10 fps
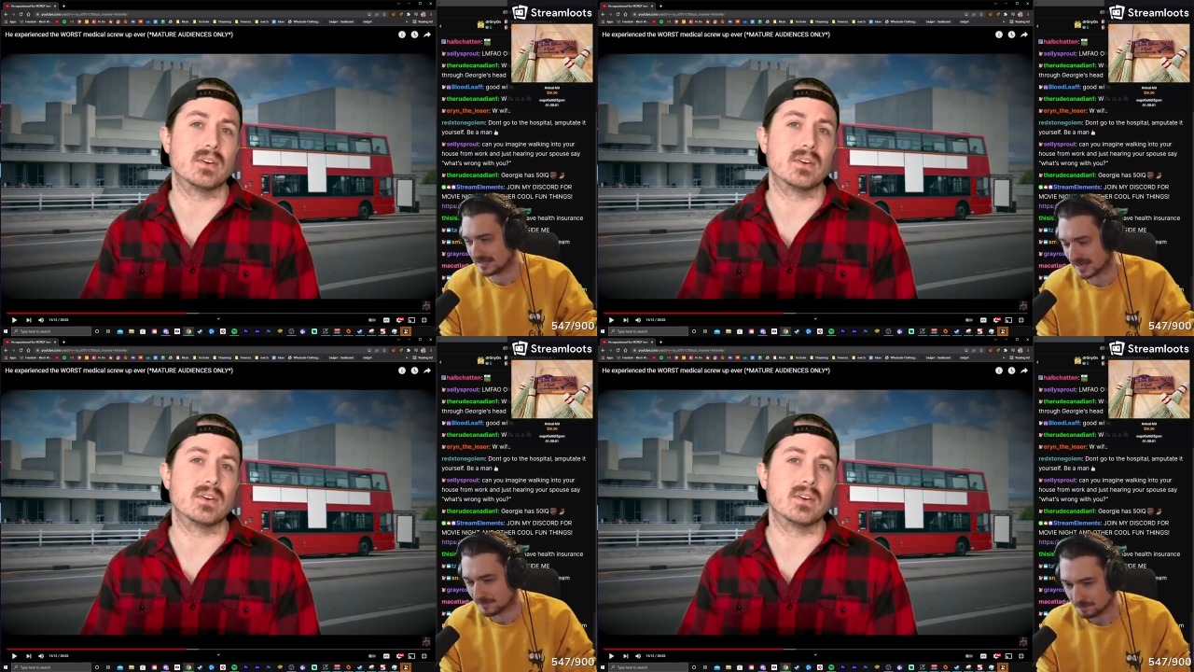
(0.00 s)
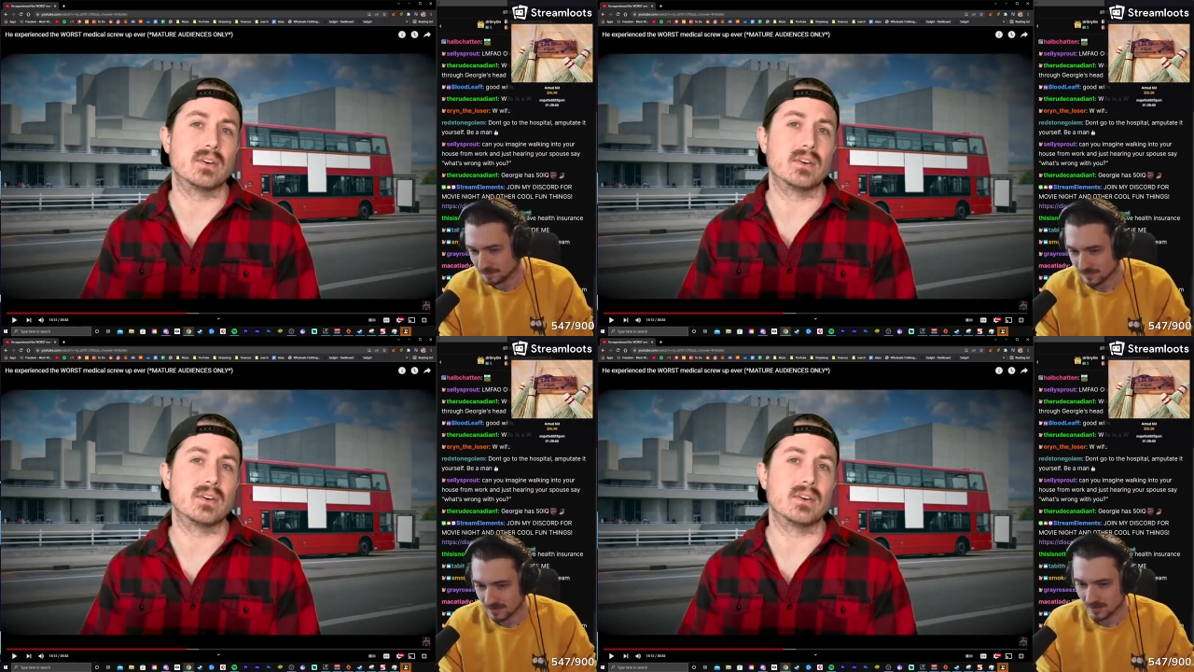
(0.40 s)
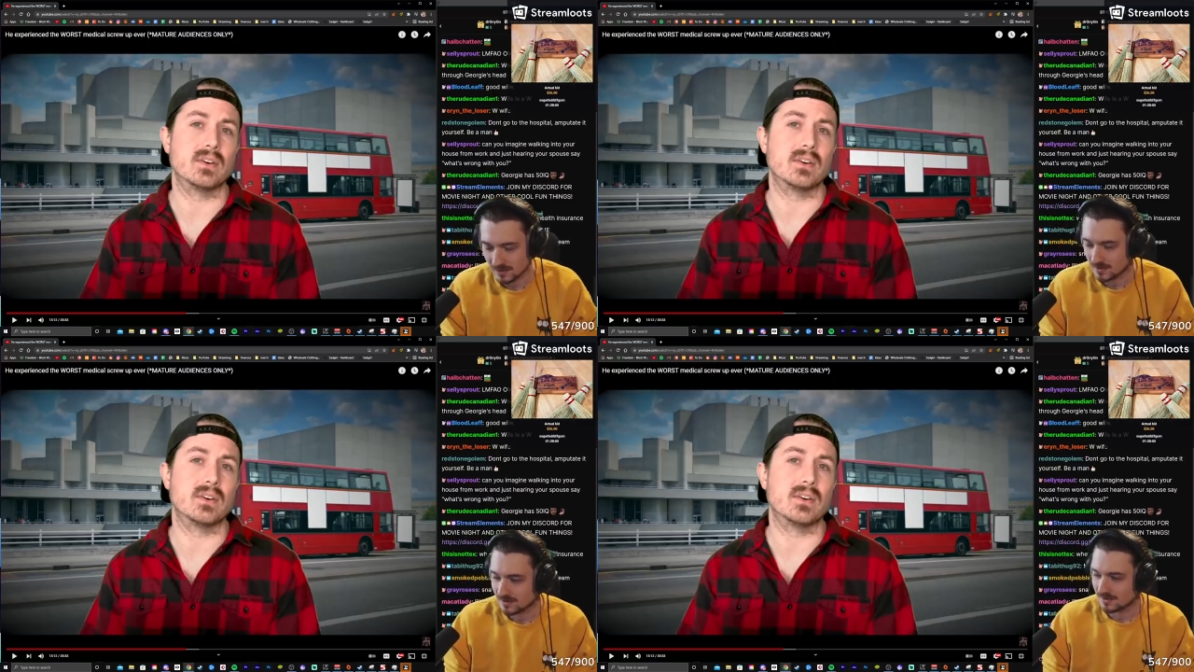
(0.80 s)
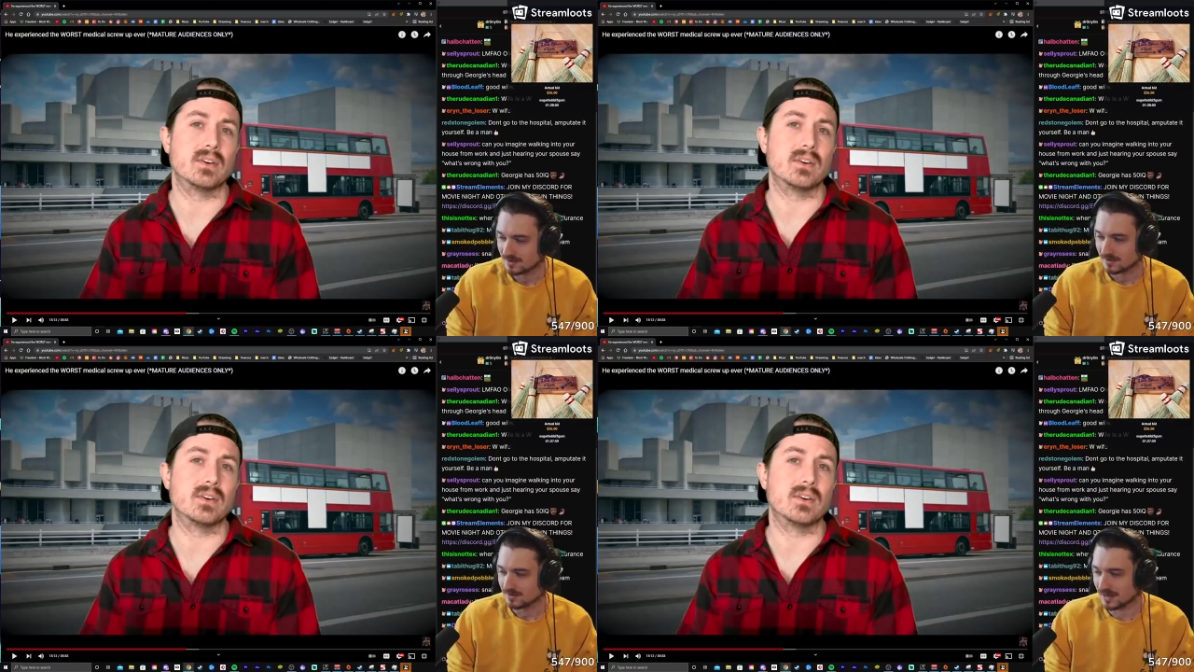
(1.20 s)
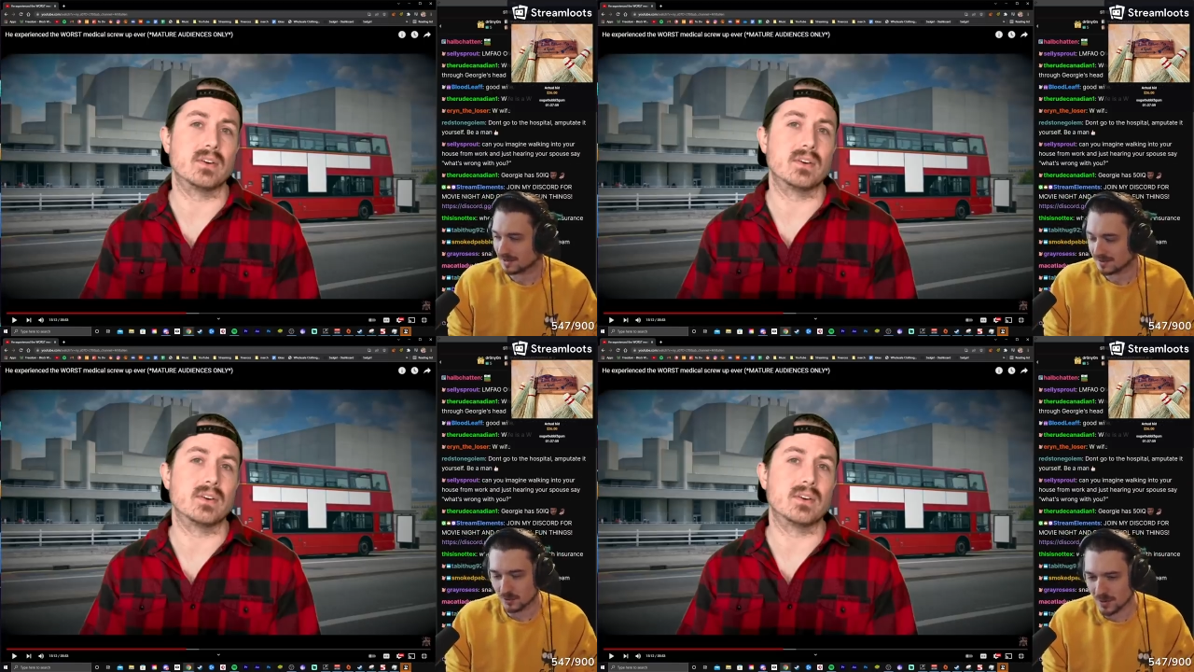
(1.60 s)
Speaker 1: like that.
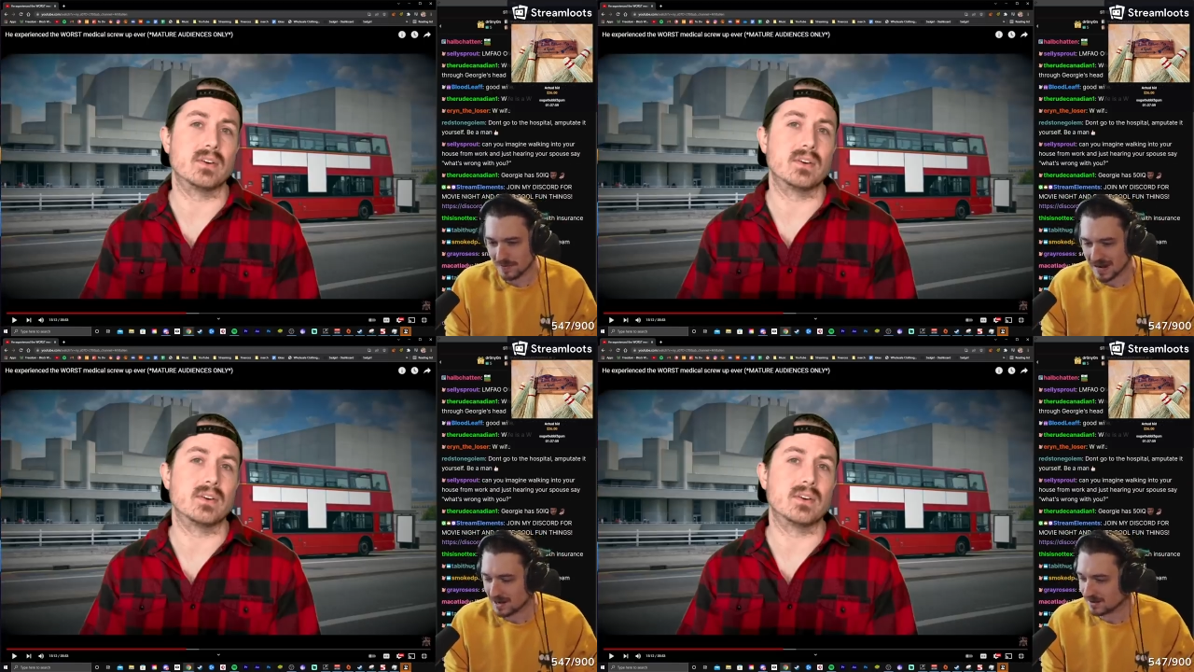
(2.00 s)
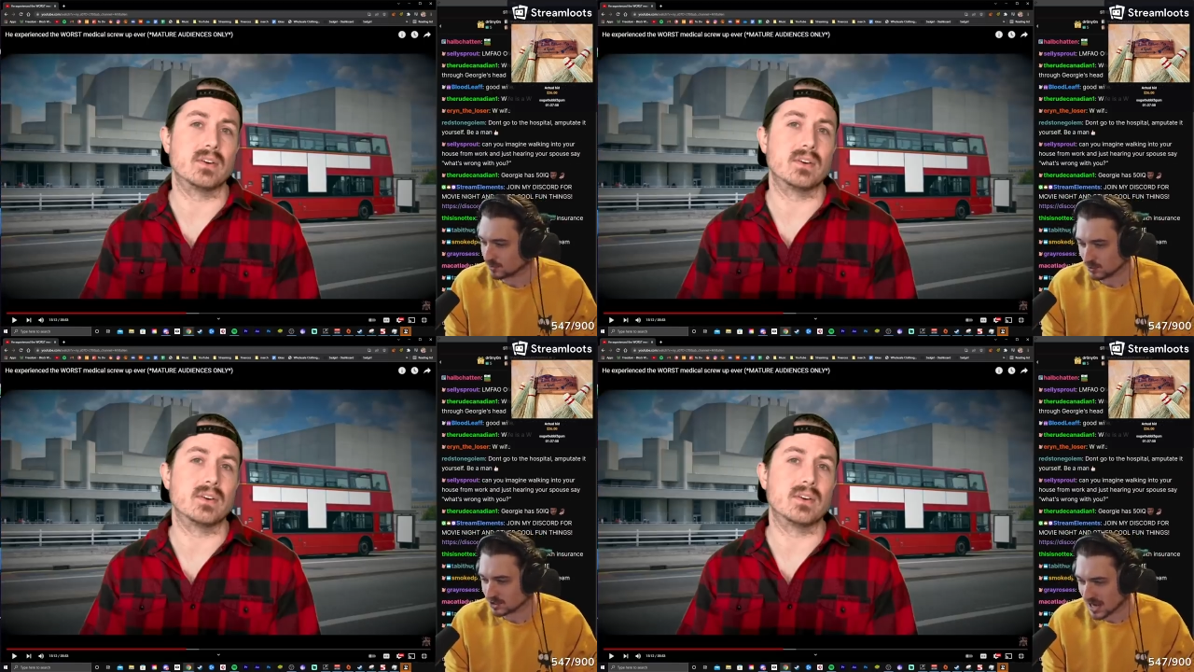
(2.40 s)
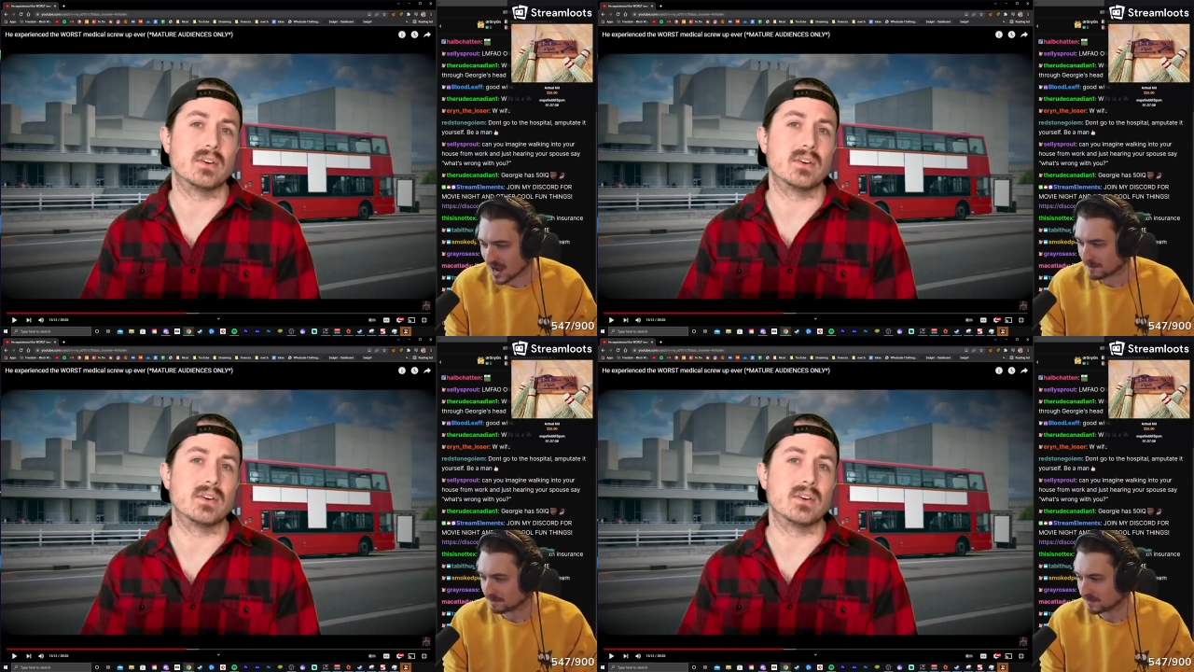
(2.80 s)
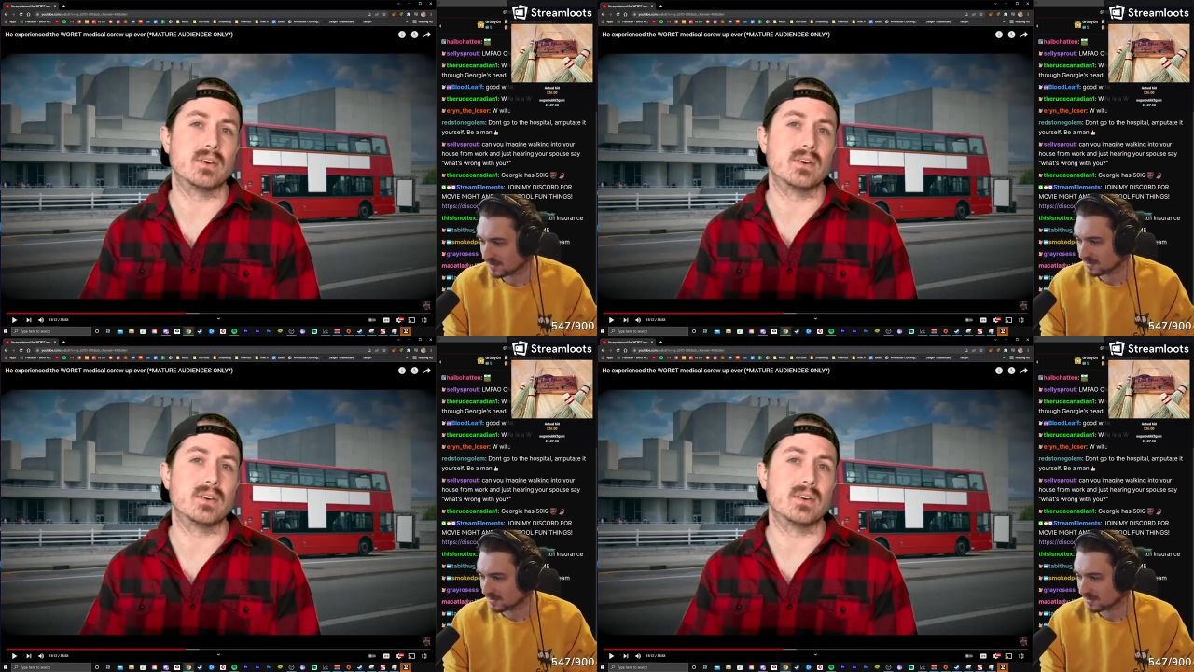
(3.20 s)
Like, quit being, stop.